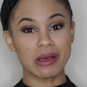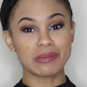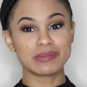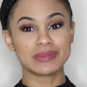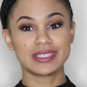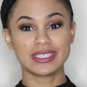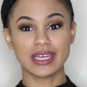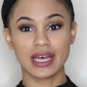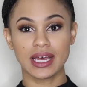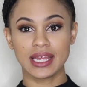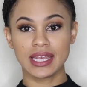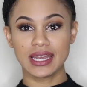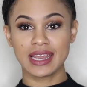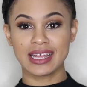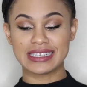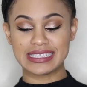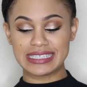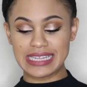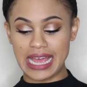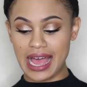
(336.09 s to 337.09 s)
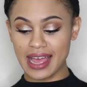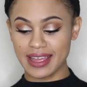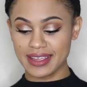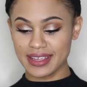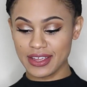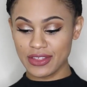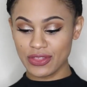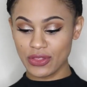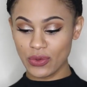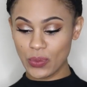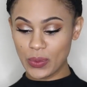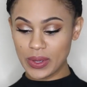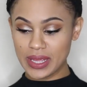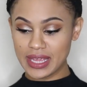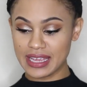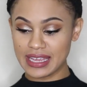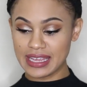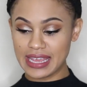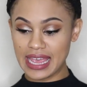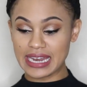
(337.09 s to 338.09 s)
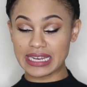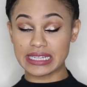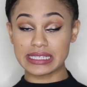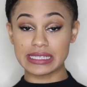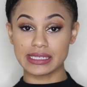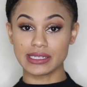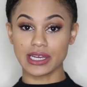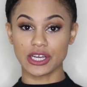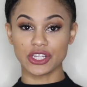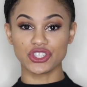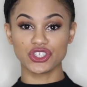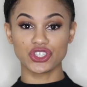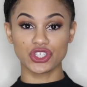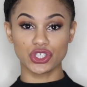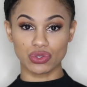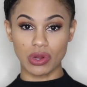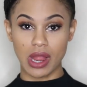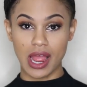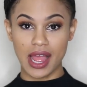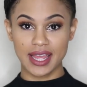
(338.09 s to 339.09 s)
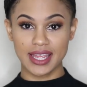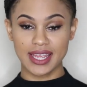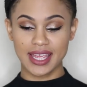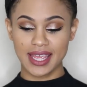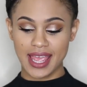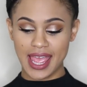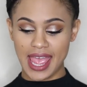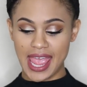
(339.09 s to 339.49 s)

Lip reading: I'm done dyeing the wig and it's done drying,